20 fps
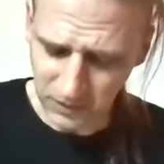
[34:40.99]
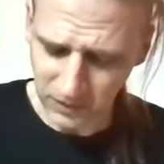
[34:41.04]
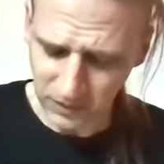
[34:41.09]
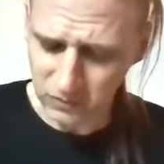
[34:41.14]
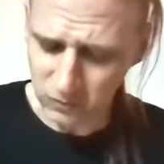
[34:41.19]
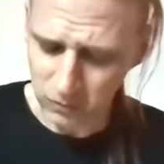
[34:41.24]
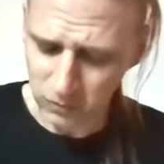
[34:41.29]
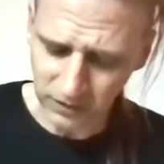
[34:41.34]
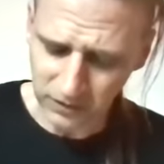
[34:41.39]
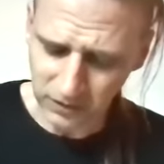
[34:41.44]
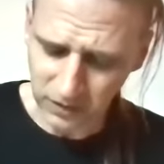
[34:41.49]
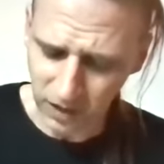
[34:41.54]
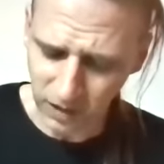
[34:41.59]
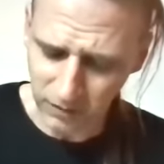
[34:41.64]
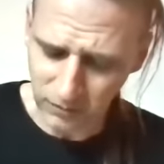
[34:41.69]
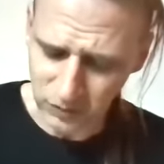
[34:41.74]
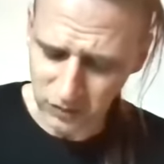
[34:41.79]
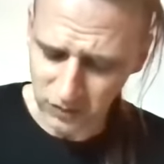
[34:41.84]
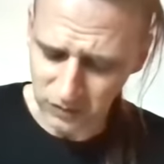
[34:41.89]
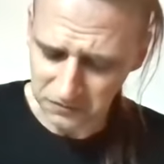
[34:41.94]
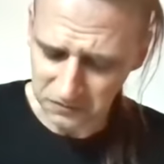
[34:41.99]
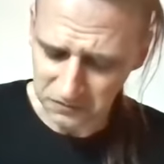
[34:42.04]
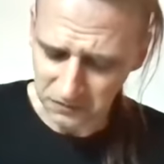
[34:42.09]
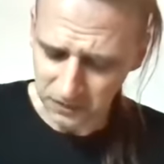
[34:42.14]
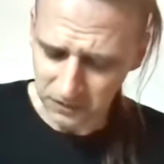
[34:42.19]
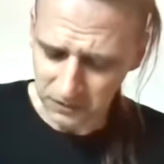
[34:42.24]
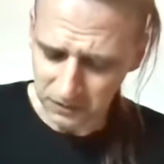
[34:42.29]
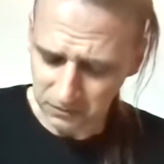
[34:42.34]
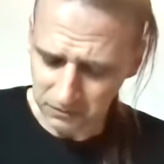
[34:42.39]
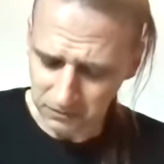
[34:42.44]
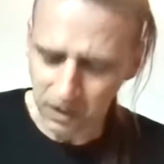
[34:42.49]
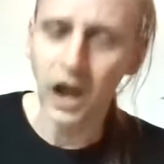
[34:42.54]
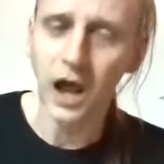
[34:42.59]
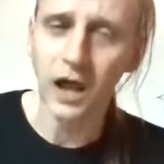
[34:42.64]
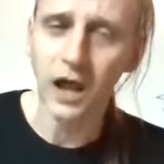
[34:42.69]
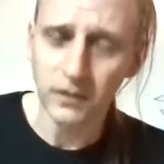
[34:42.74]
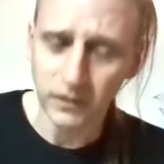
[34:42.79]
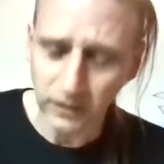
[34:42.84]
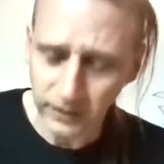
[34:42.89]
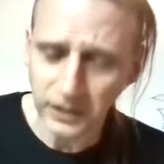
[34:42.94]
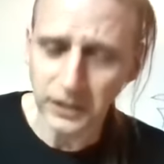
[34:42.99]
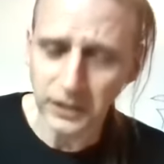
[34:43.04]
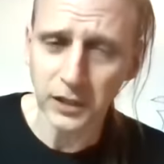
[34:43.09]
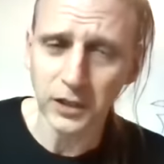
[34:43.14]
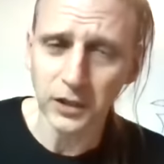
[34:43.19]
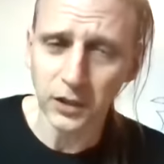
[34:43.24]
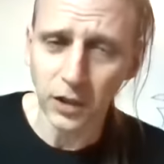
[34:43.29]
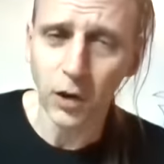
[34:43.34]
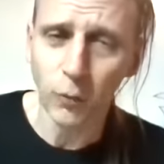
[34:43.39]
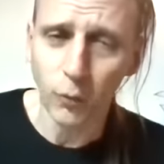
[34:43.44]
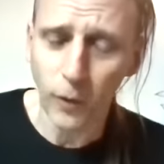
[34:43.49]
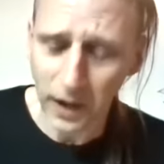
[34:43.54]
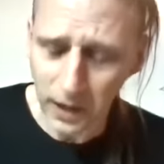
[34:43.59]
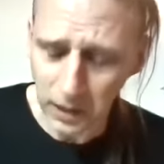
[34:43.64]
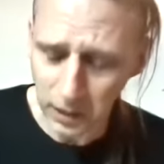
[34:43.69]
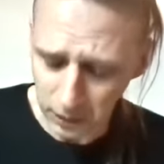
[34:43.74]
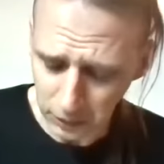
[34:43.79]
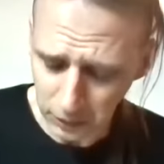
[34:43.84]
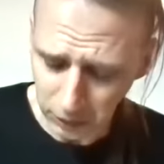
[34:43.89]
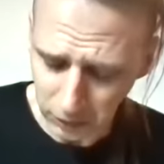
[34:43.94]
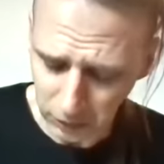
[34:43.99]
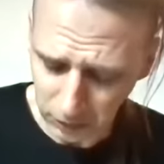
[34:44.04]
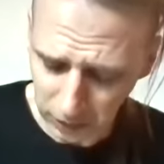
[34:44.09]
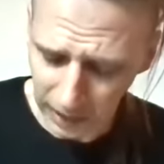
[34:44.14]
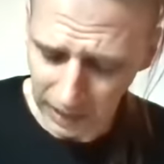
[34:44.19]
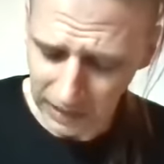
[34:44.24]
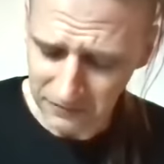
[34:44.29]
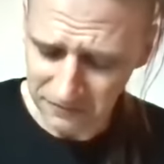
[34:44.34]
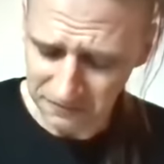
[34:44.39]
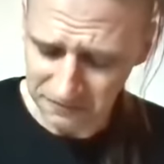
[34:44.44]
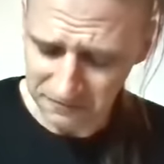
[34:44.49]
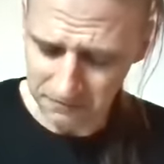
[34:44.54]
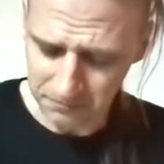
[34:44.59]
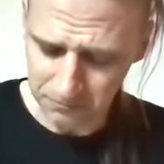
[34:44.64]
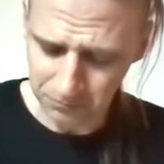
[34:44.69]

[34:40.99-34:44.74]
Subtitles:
It's what comes of not leading a regular life.